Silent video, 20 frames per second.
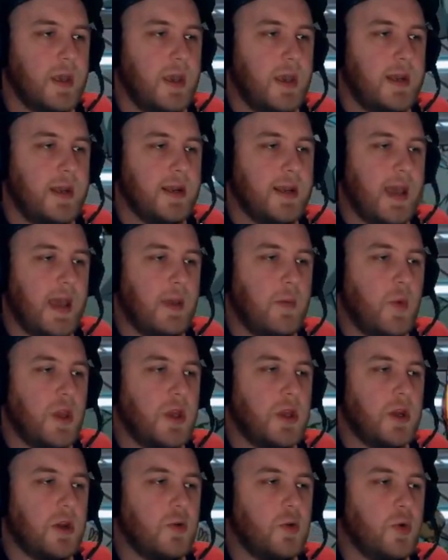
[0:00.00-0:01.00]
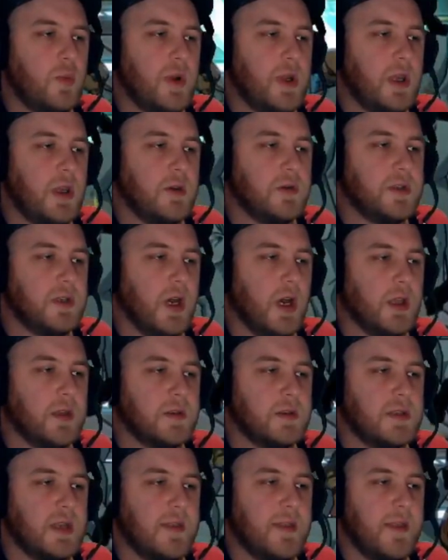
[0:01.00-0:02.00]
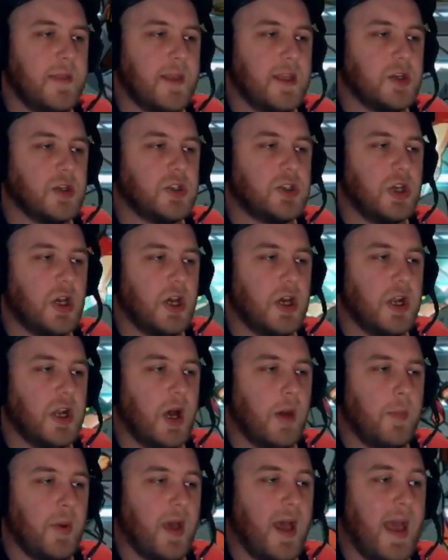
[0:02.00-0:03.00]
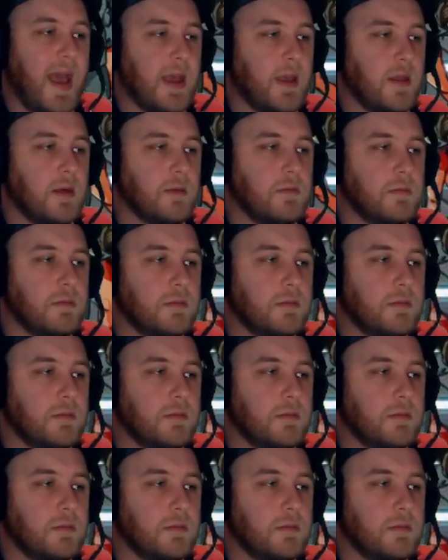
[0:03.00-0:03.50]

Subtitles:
In a game where you don't normally use guns and then they just turn up, I hate them.